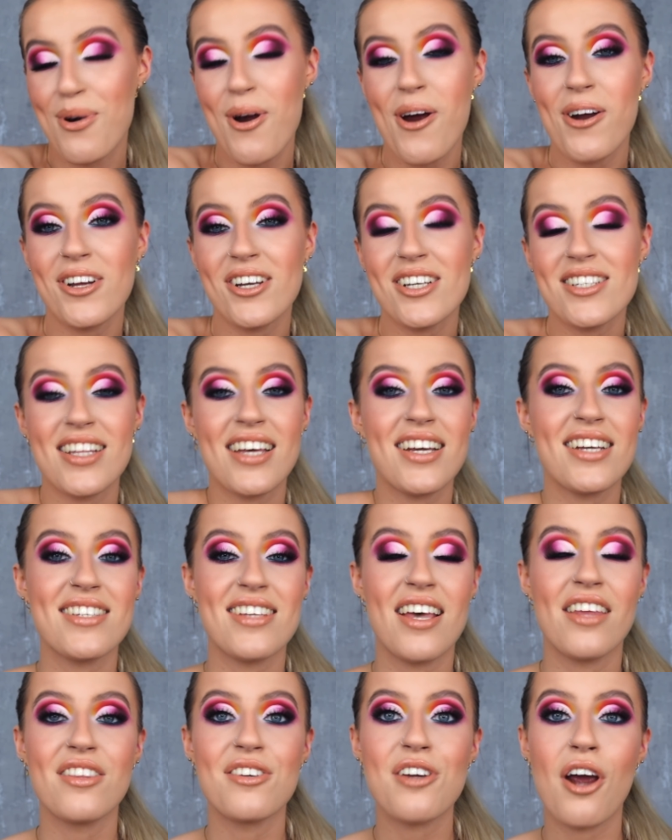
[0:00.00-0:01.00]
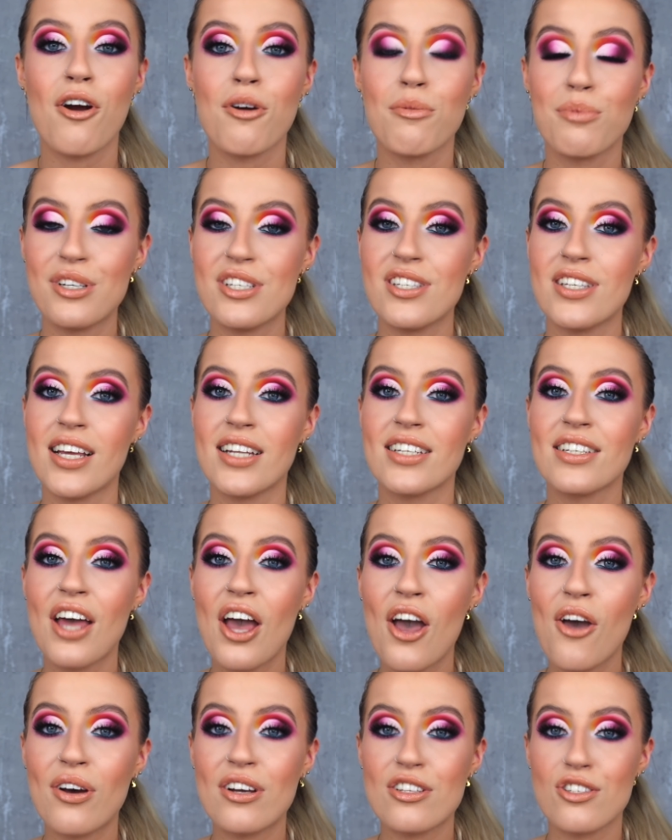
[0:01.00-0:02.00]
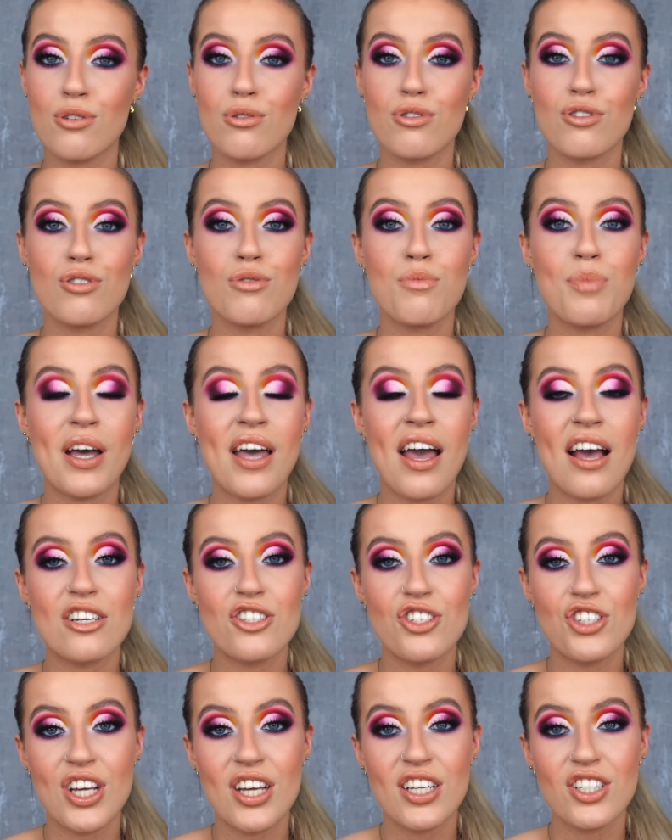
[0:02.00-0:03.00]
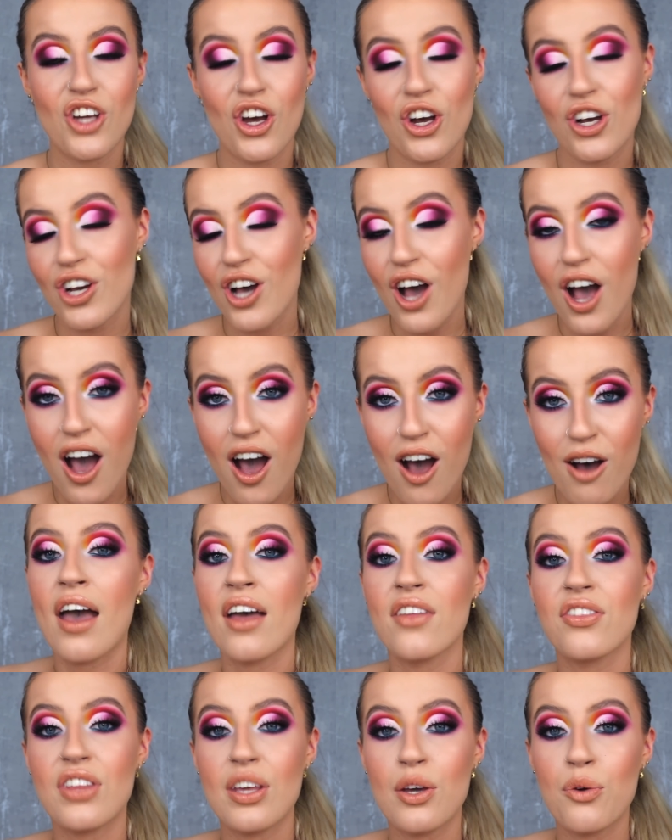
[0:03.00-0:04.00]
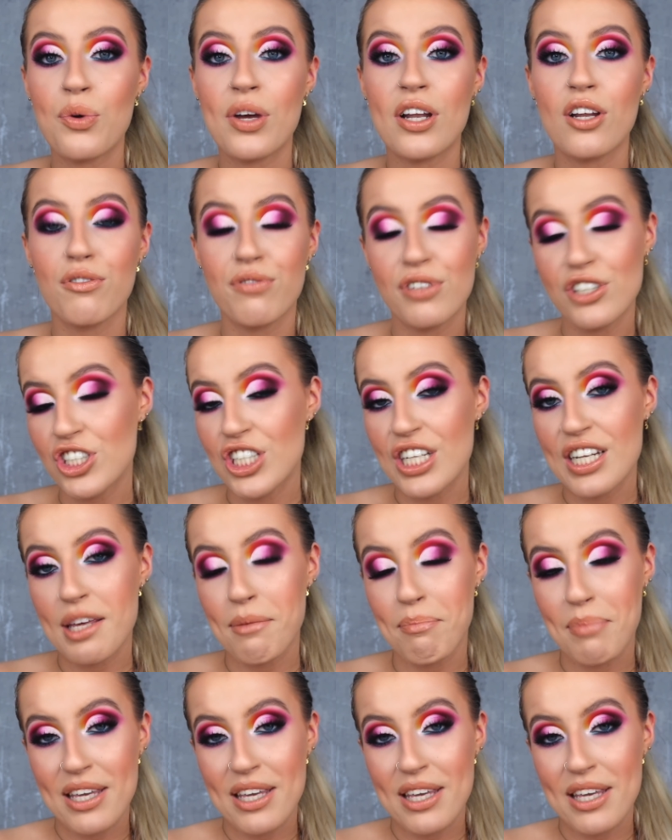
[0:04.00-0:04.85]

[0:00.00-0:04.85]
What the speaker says: products, like I said, they are on pre-sale now at xoxo.com and they will officially